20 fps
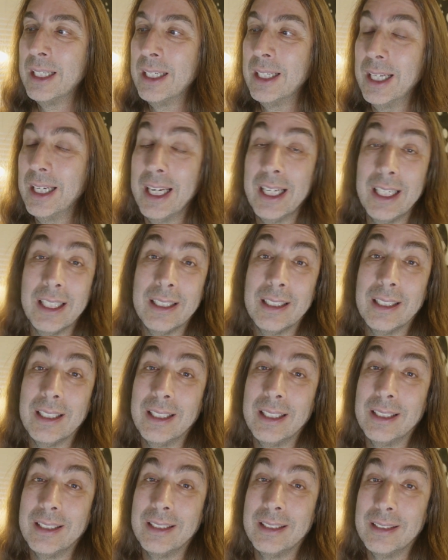And
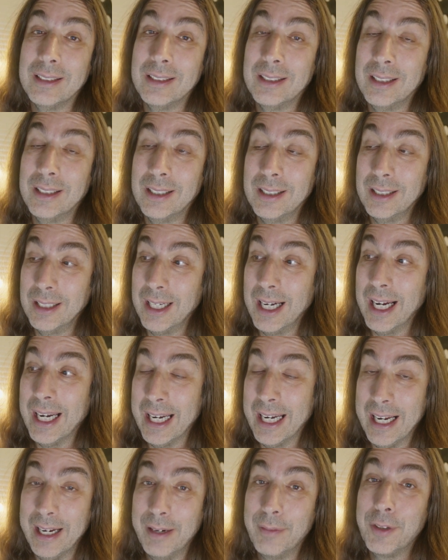I
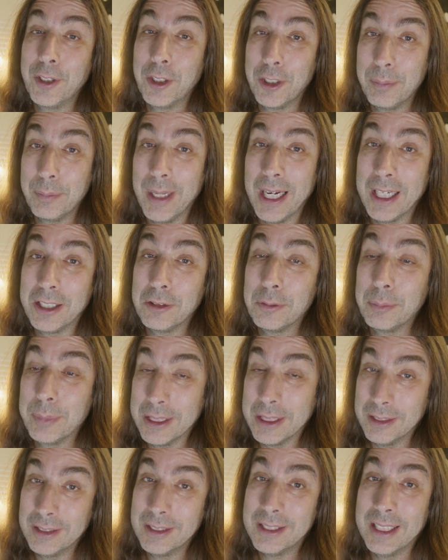have heard Michael
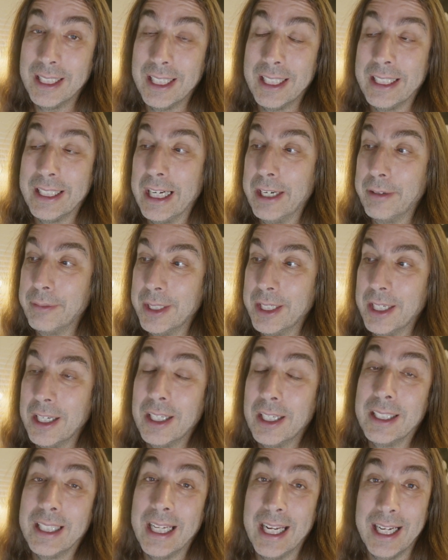Mills in
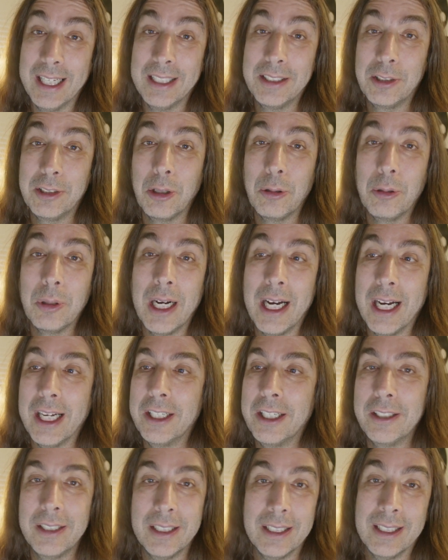Ayreon and Toe
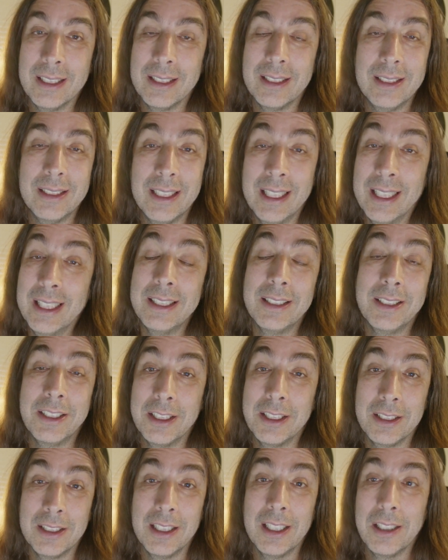Hider, and he's
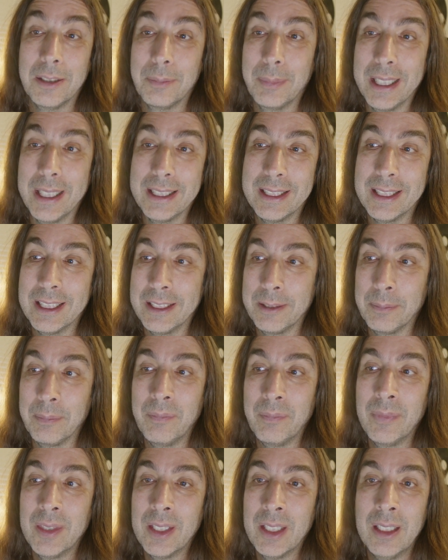just an amazing
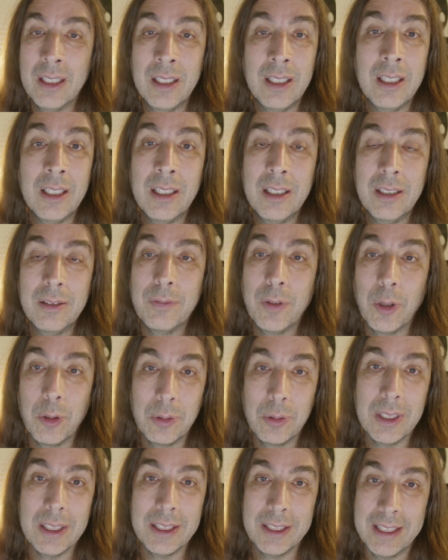
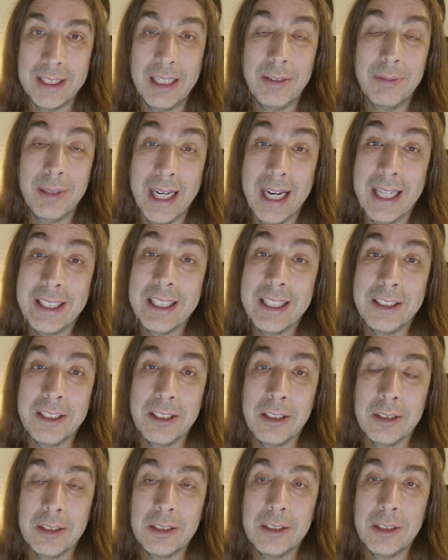vocalist. I reacted
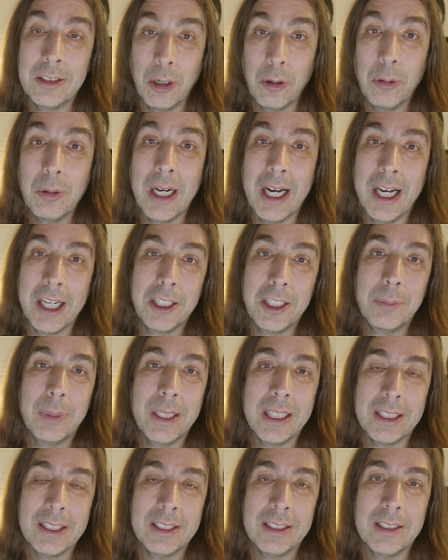to Toe Hider
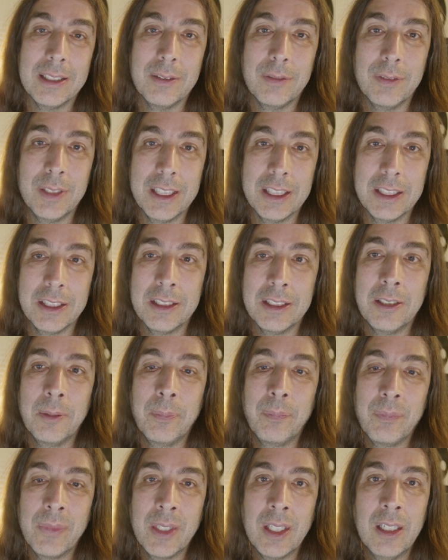because of his
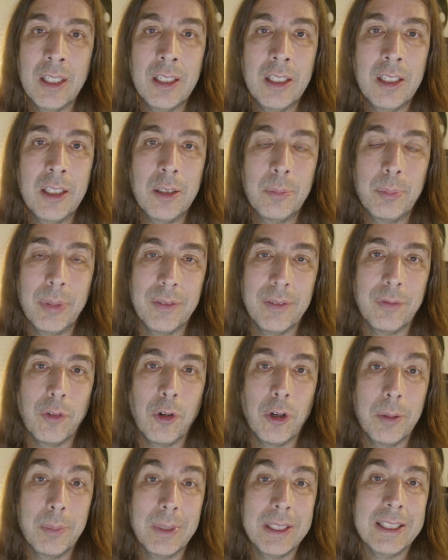
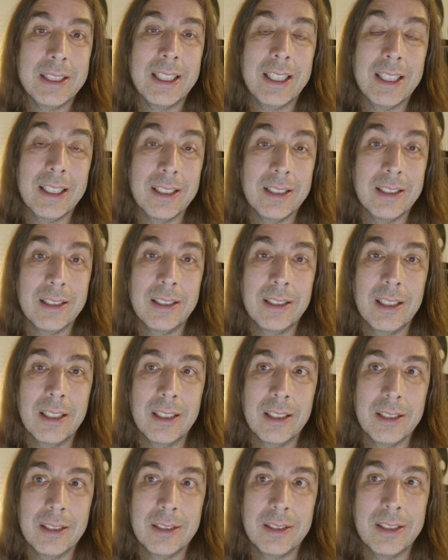performance in
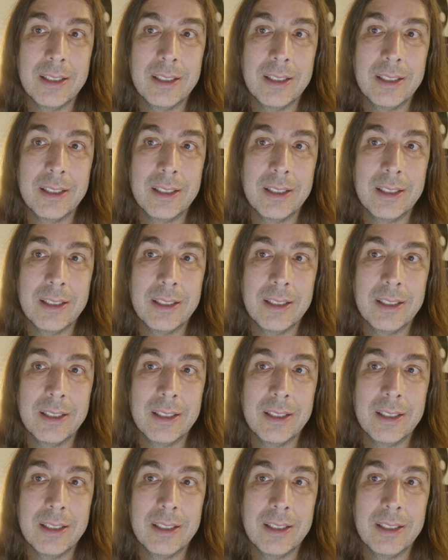The